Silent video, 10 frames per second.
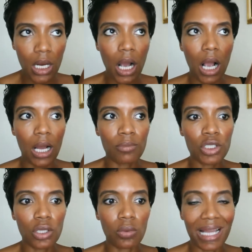Uh,
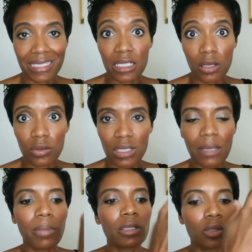so that's another
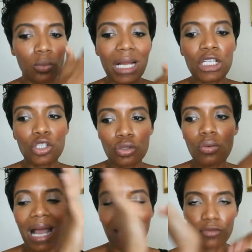thing. But then when I do
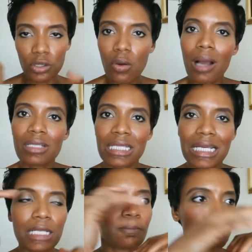have to go out to
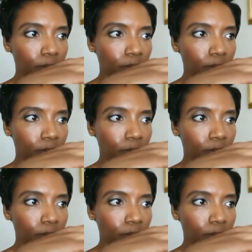eat,